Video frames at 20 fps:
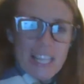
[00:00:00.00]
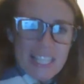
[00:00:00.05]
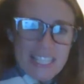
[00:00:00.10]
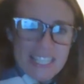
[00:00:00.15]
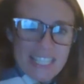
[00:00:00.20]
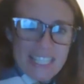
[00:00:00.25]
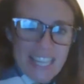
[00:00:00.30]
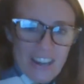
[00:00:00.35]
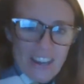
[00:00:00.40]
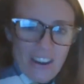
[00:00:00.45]

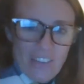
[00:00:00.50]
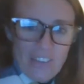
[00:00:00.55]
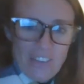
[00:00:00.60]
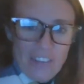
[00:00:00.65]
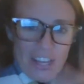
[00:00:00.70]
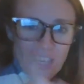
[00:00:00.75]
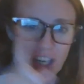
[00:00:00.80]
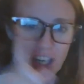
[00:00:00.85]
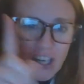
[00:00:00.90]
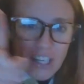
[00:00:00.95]
Let's take our
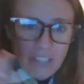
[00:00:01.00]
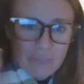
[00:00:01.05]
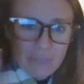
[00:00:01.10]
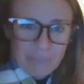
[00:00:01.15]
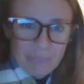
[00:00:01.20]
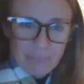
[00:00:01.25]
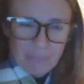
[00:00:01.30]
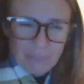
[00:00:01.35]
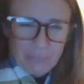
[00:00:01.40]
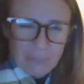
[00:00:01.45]
finger,
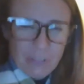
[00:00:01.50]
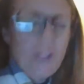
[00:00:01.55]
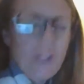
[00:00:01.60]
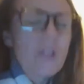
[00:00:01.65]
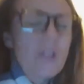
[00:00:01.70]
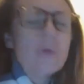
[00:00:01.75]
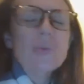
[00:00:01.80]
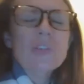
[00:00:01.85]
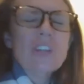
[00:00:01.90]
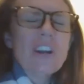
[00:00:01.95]

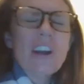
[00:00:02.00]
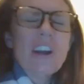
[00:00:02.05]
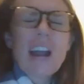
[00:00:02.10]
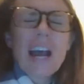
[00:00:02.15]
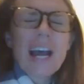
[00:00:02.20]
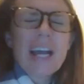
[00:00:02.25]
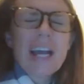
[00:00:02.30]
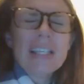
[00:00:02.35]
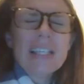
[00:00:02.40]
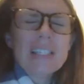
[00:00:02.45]
close our
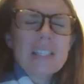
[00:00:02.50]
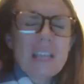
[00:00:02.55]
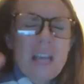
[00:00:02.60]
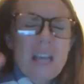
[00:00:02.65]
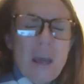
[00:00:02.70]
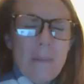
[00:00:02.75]
eyes,